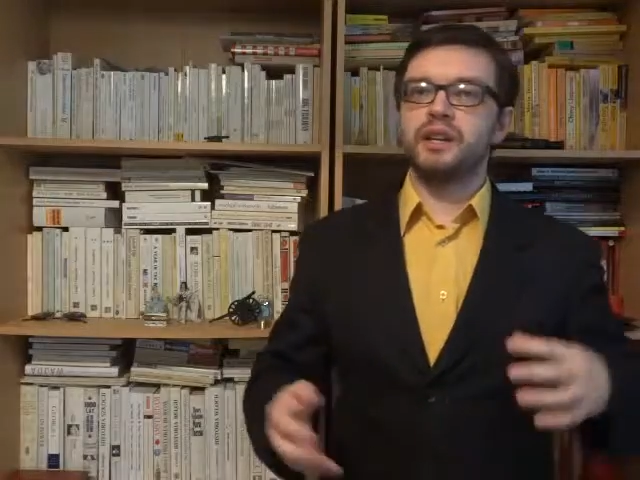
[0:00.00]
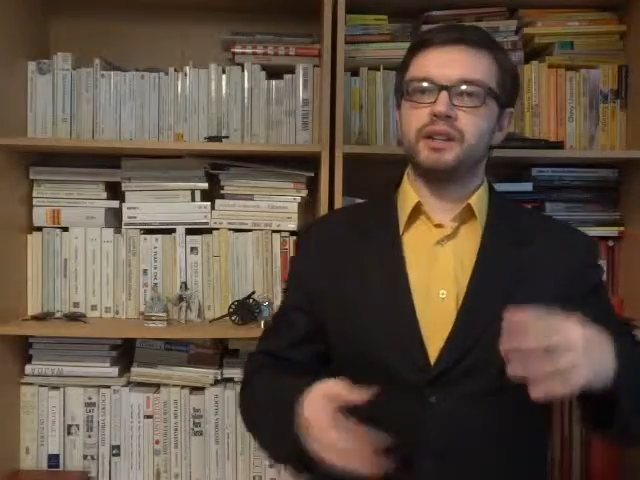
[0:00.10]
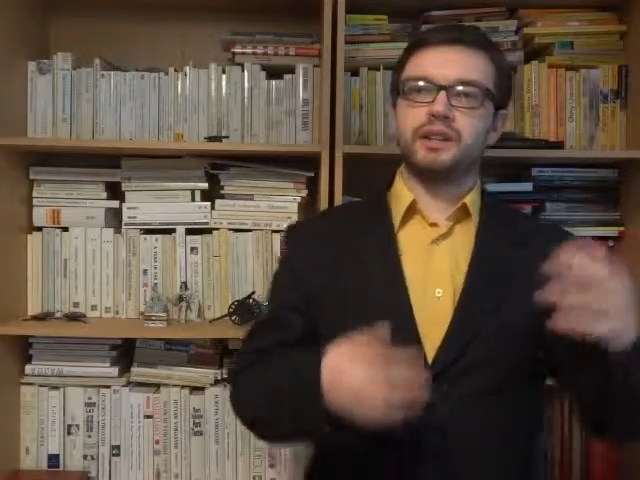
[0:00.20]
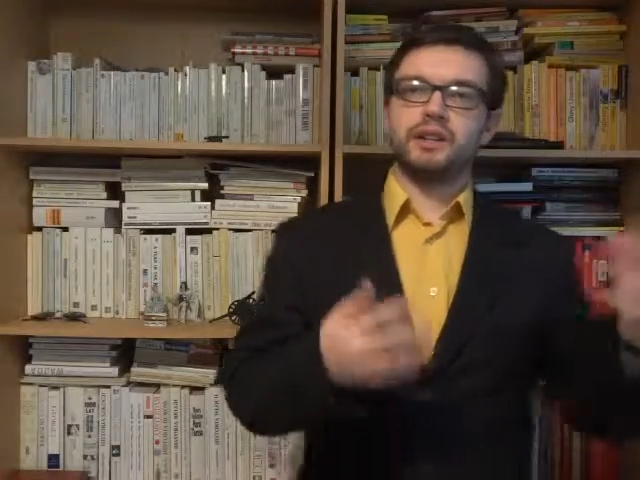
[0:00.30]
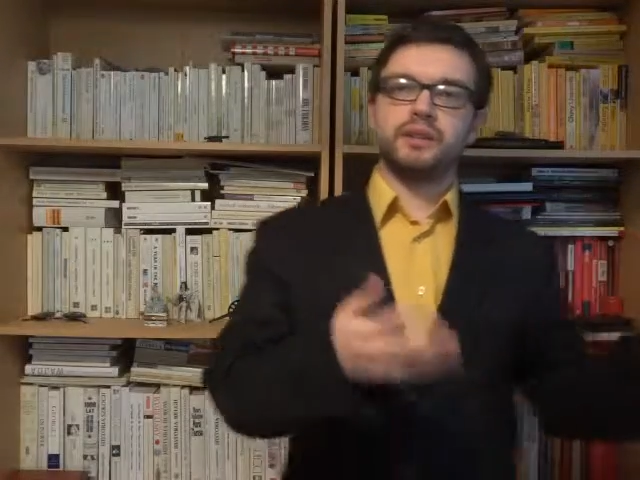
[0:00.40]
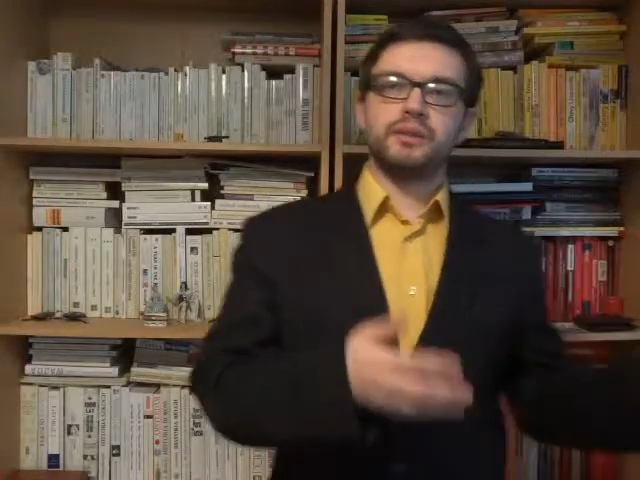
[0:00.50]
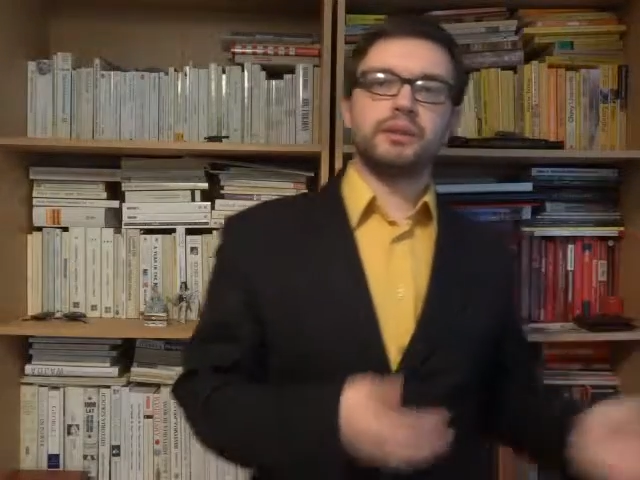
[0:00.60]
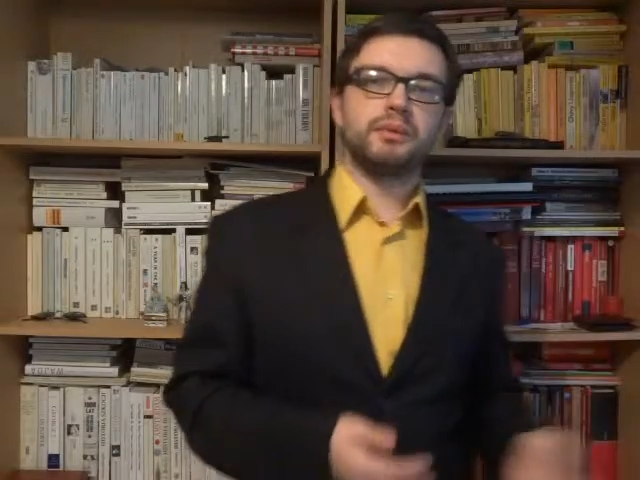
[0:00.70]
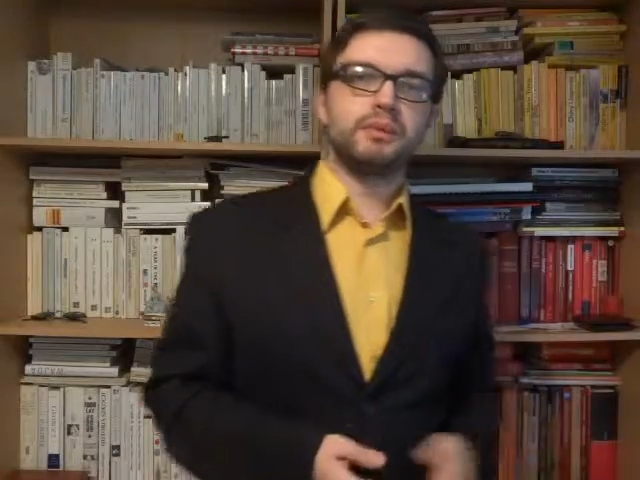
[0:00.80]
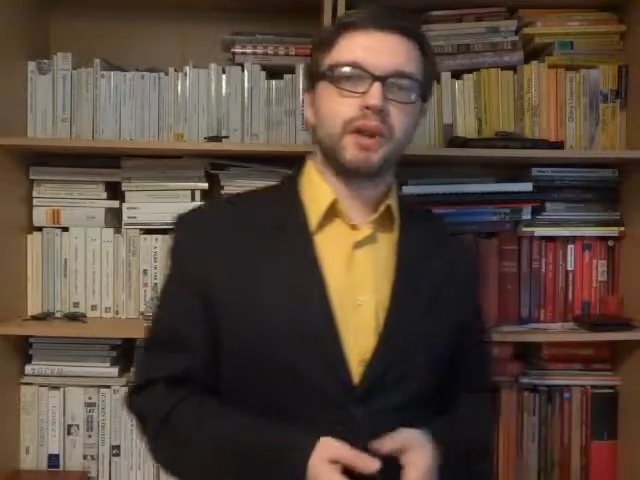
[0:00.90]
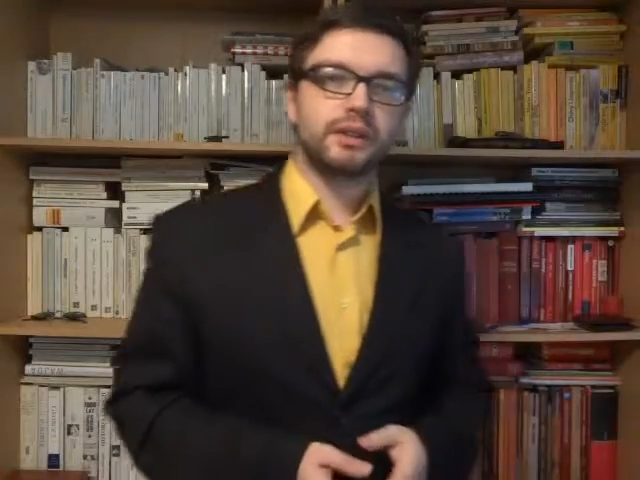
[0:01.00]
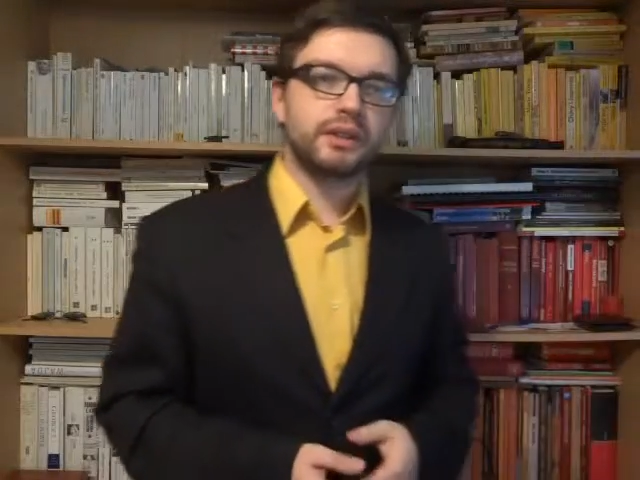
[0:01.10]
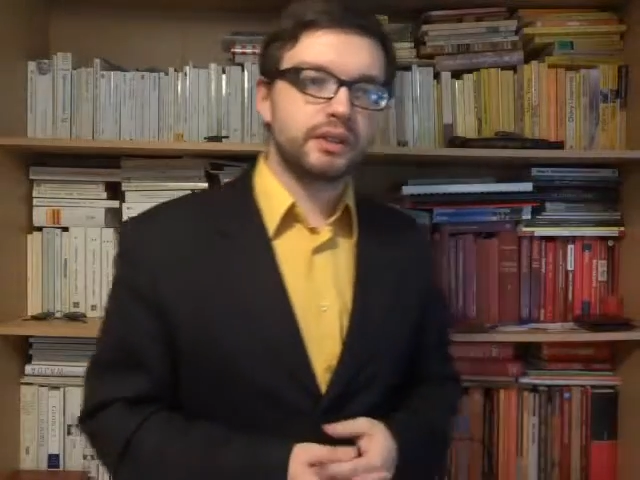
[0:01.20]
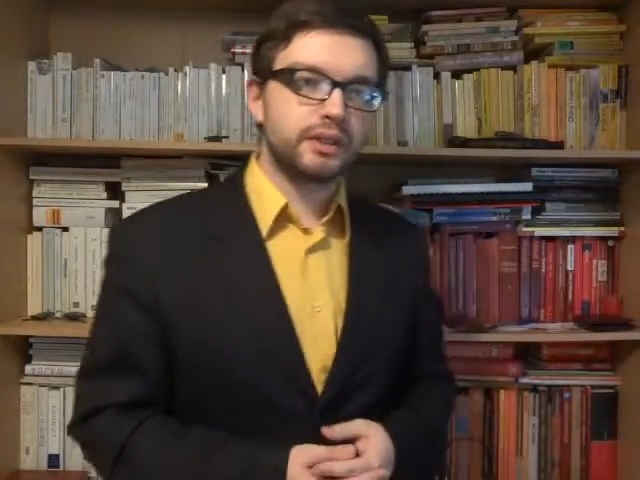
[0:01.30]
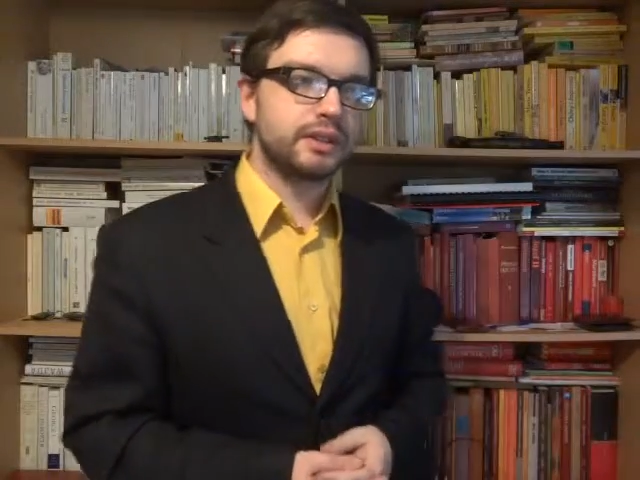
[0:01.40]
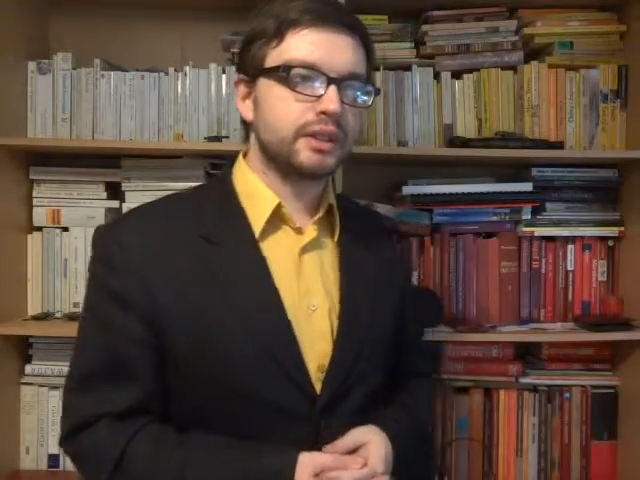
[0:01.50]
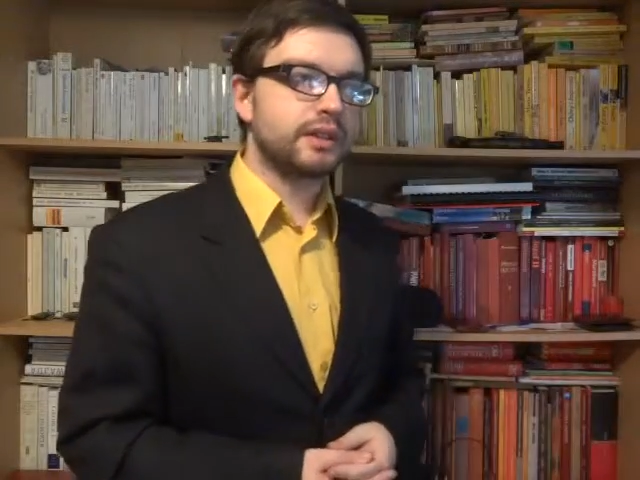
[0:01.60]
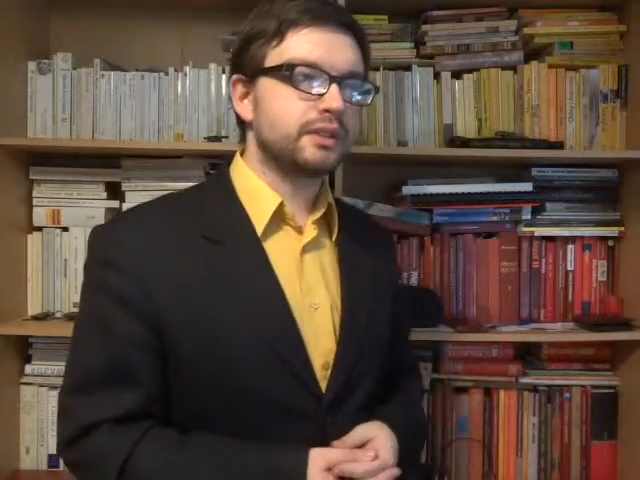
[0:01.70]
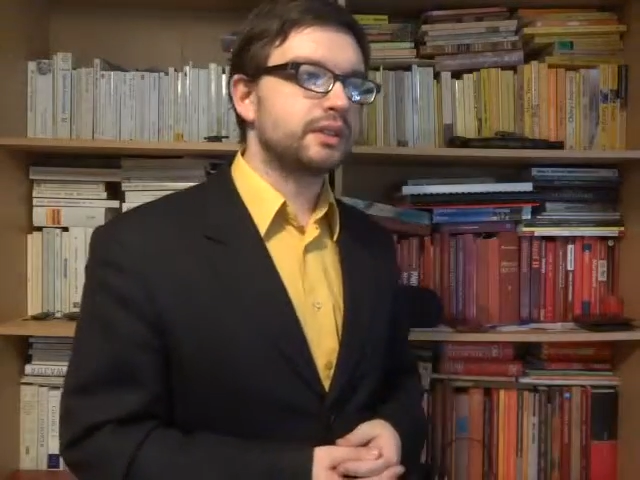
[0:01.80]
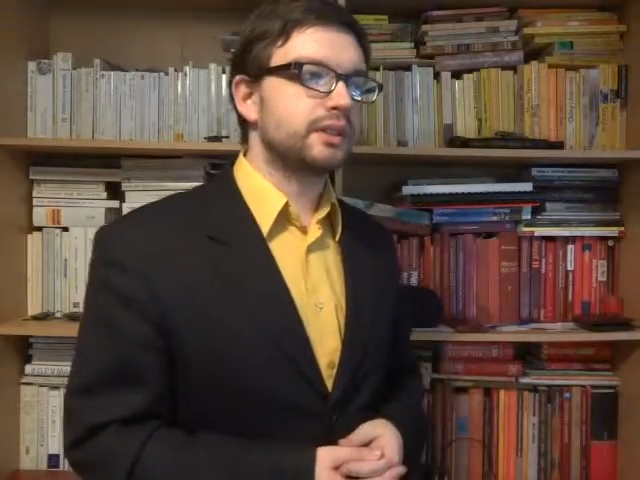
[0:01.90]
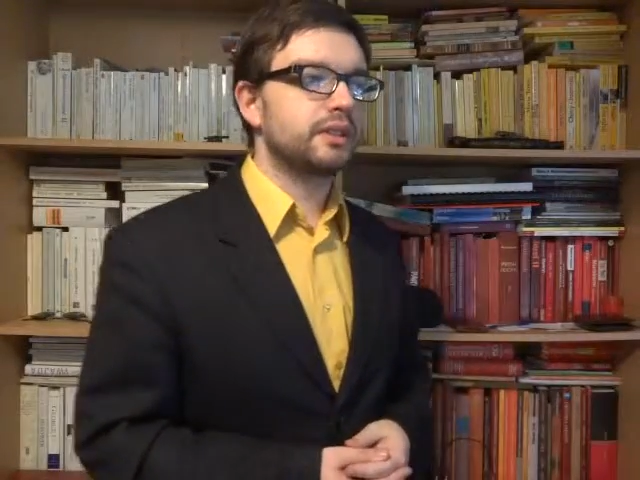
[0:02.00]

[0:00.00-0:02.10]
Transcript: the man criticizing